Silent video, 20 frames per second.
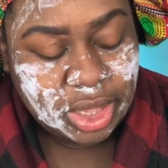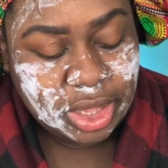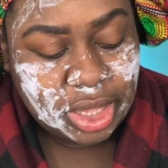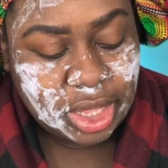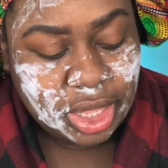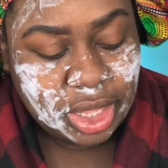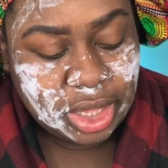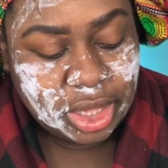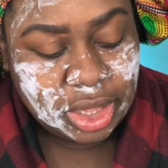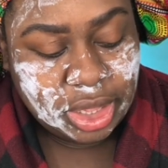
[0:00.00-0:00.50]

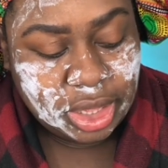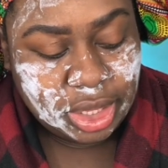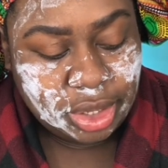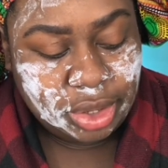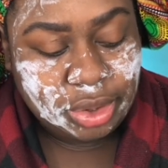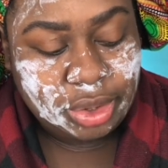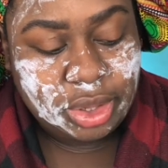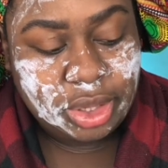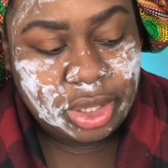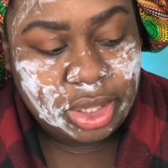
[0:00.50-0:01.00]
they
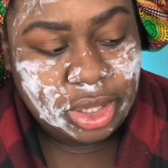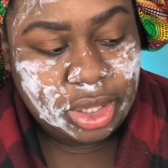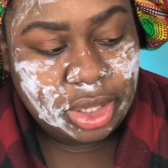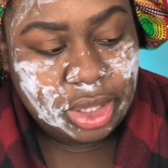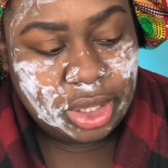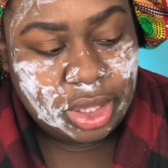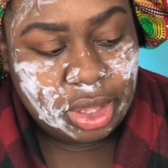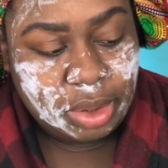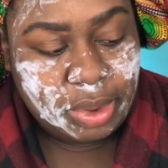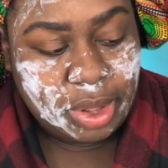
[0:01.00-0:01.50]

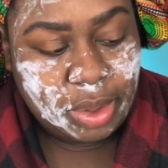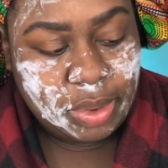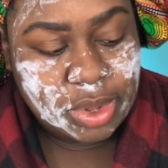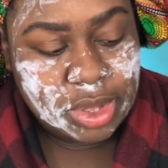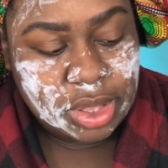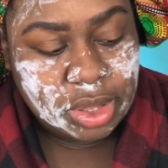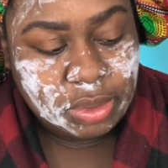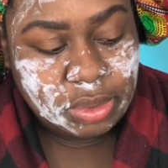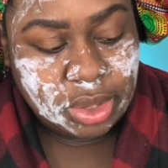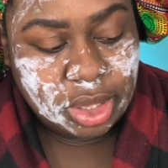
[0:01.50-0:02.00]
literally come out
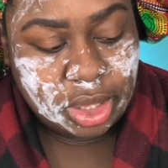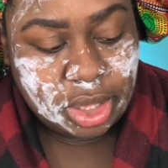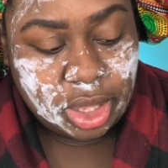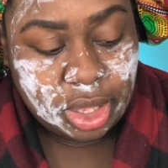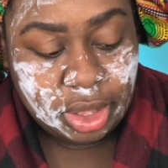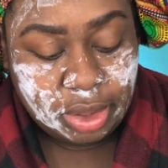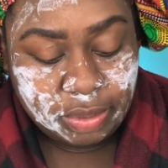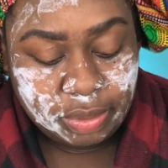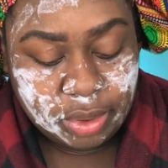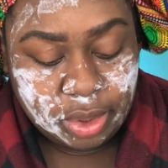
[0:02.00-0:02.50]
with something
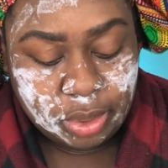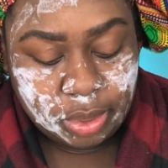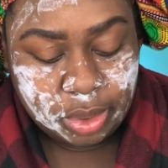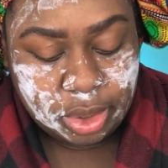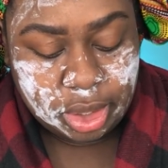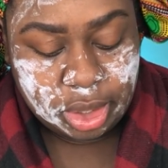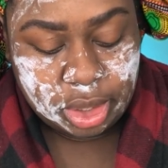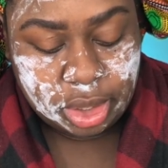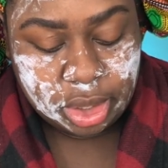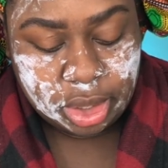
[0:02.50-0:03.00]
every
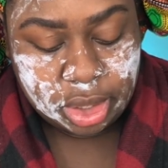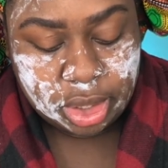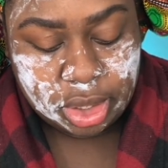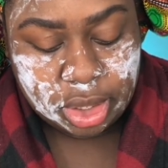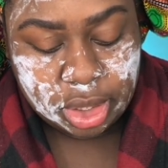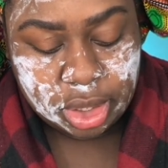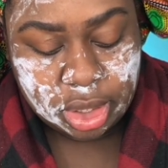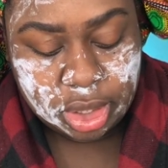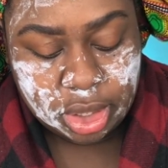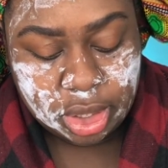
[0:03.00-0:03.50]
week.
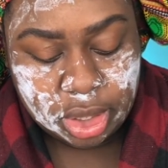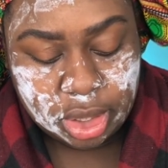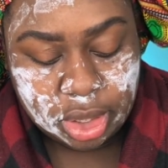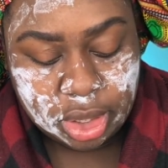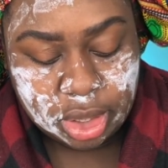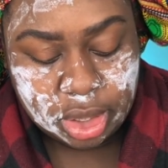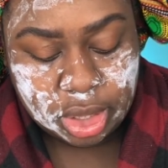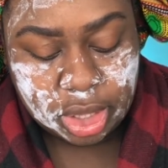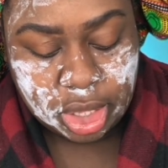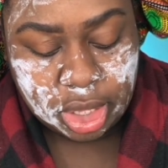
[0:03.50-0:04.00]

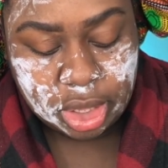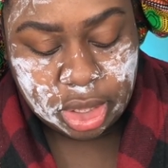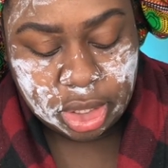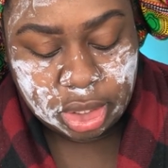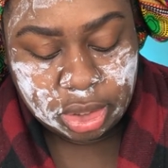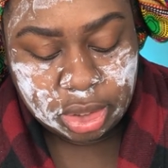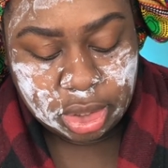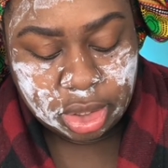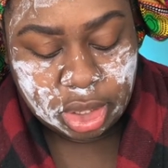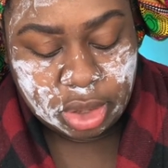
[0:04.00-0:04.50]
They
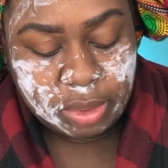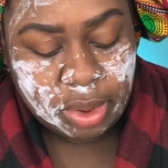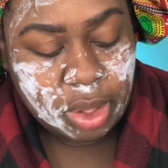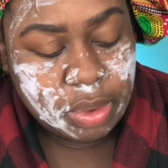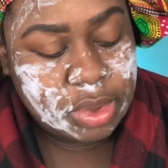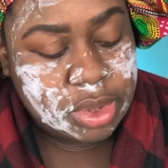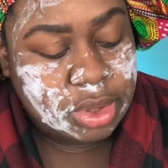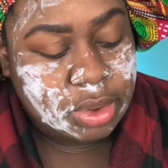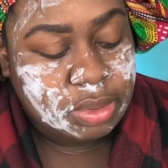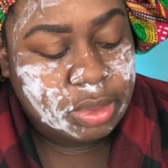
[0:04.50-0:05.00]
literally come
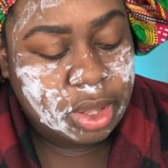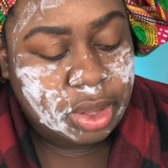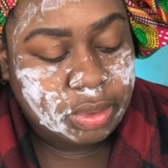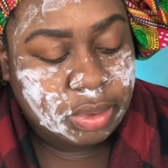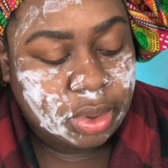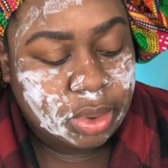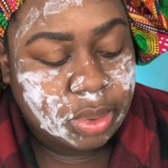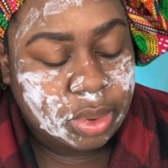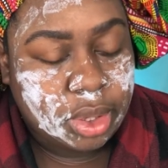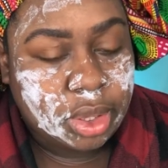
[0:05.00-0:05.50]
out with something
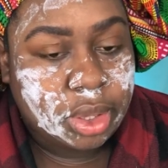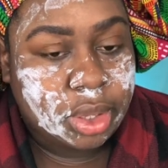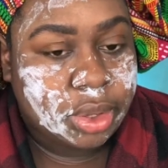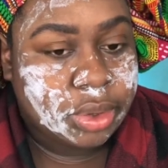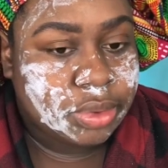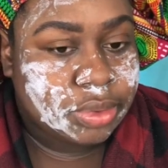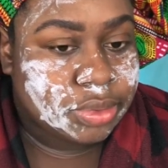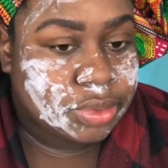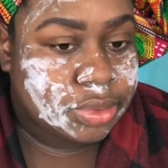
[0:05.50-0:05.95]
every week.